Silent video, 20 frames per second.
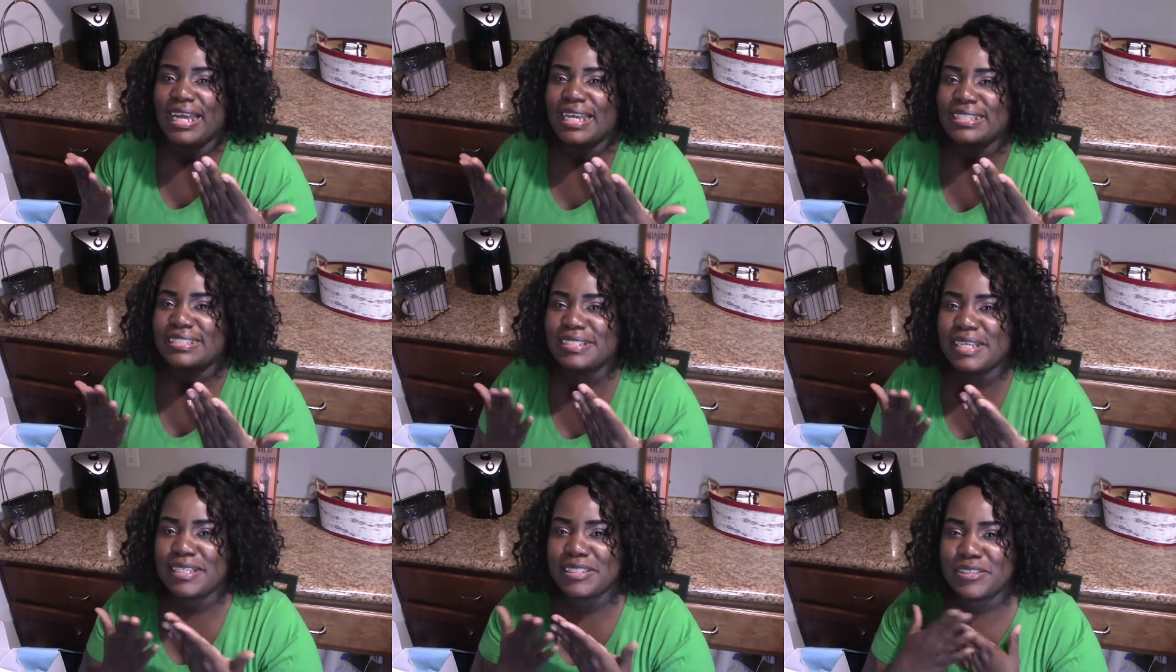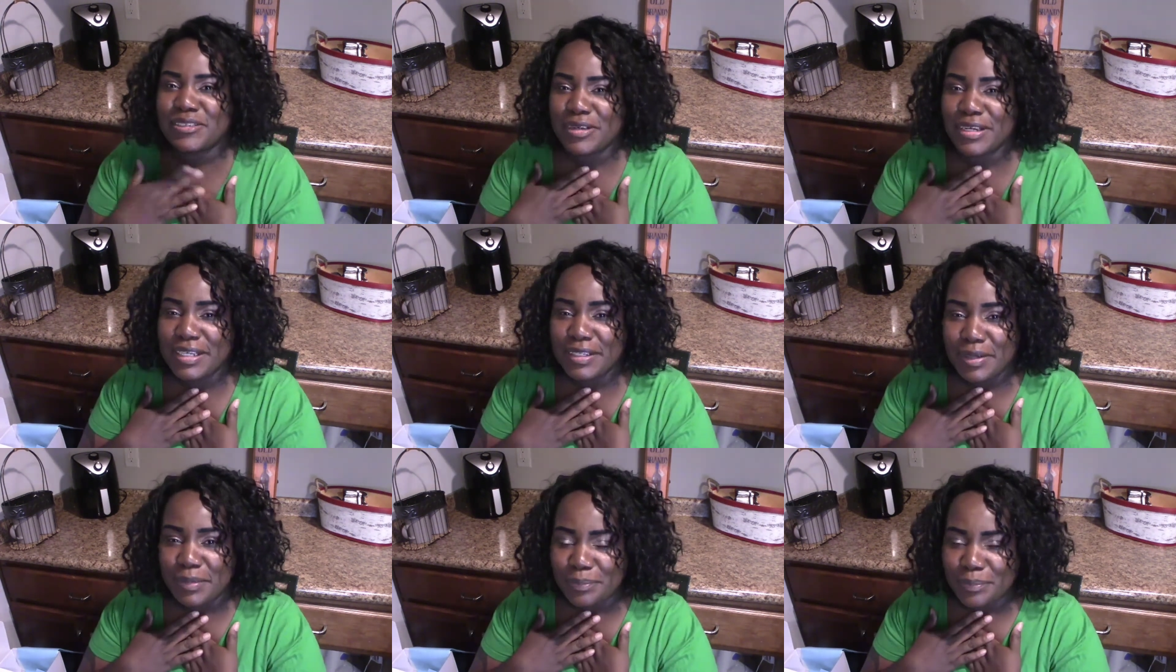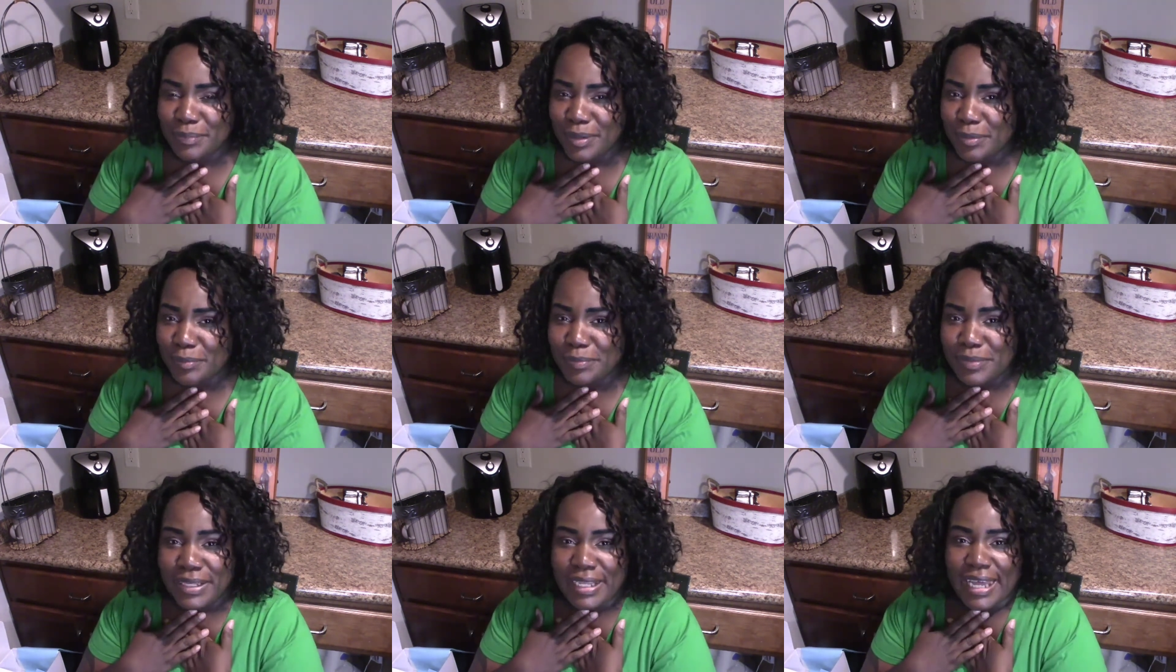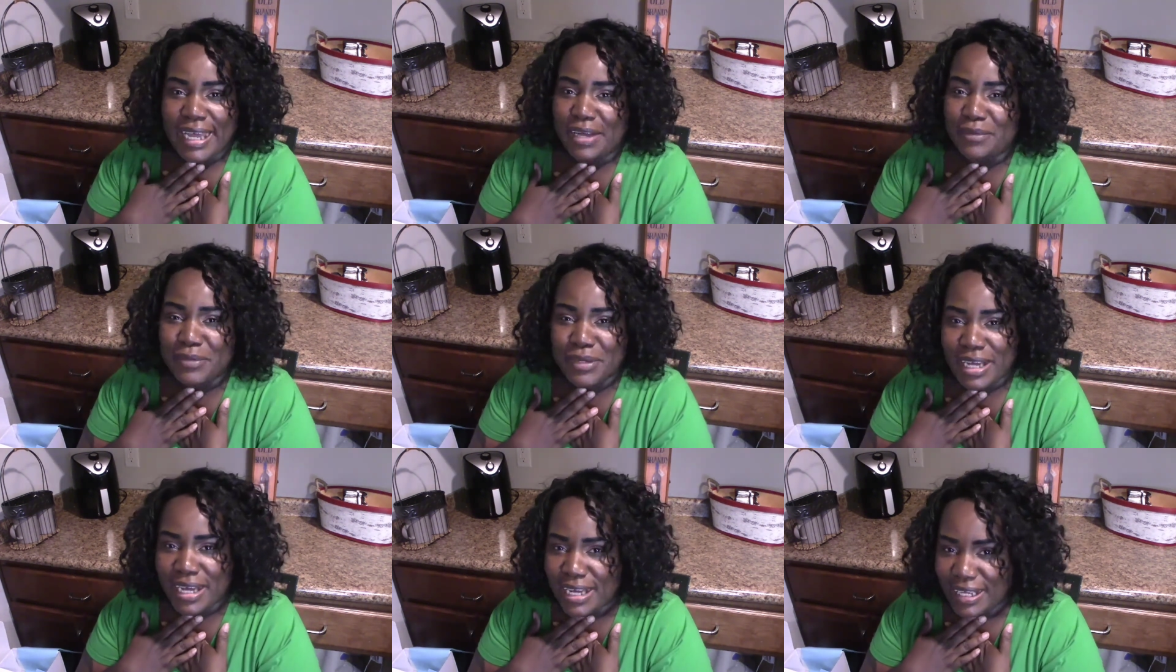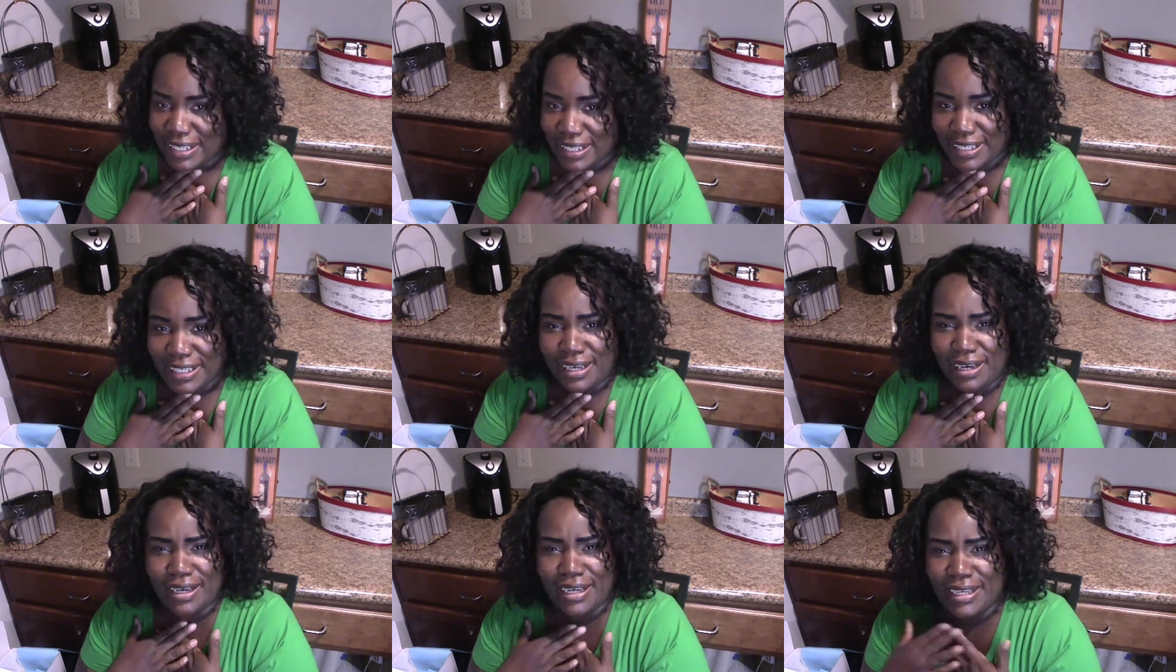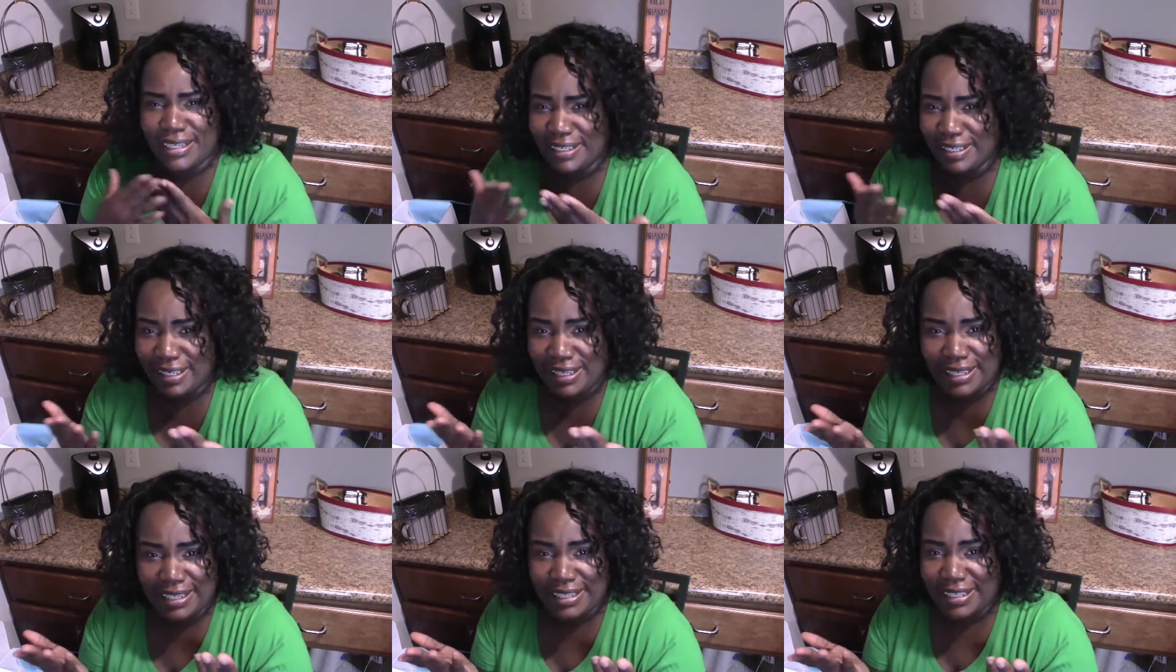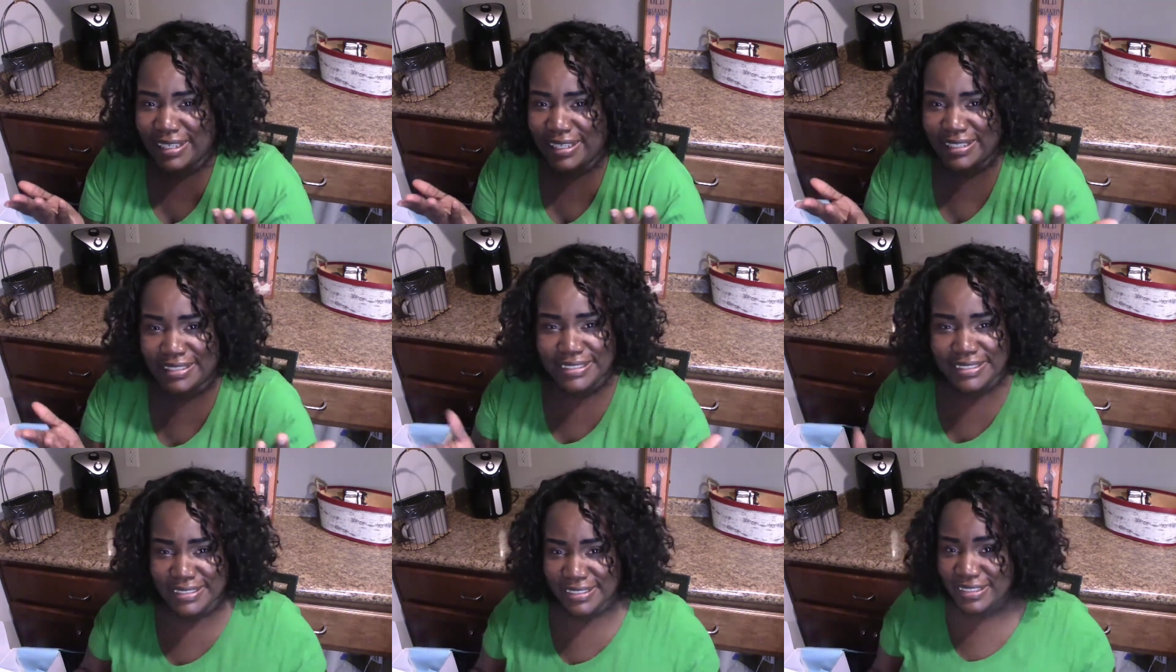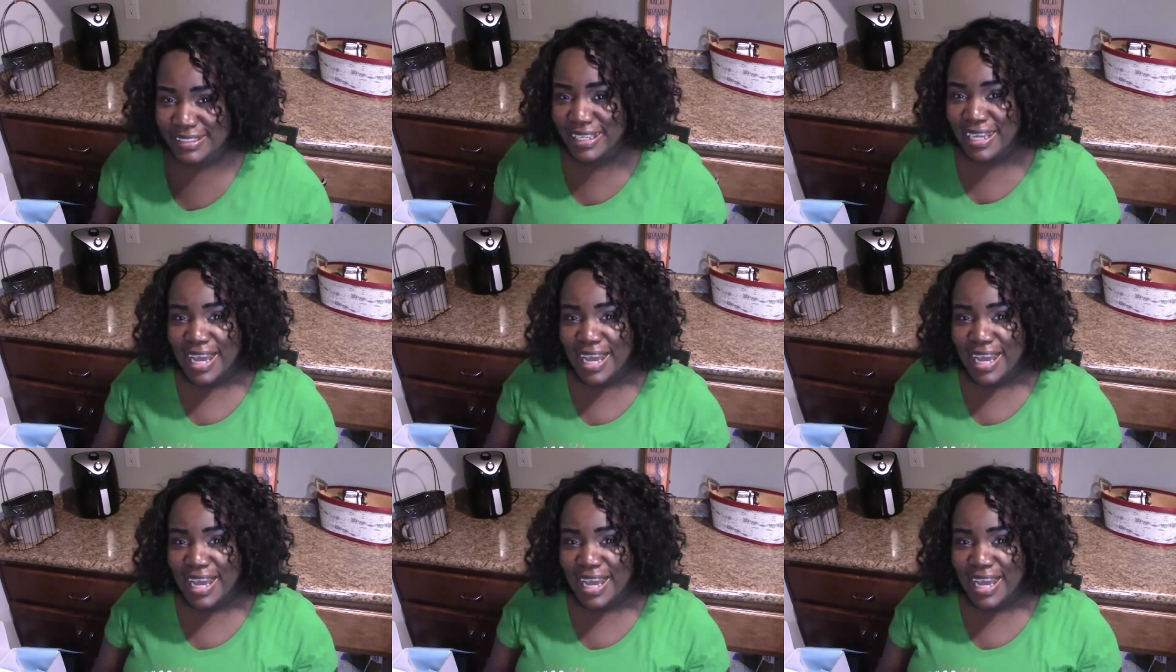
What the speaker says: It's like drinking a plant with honey on it.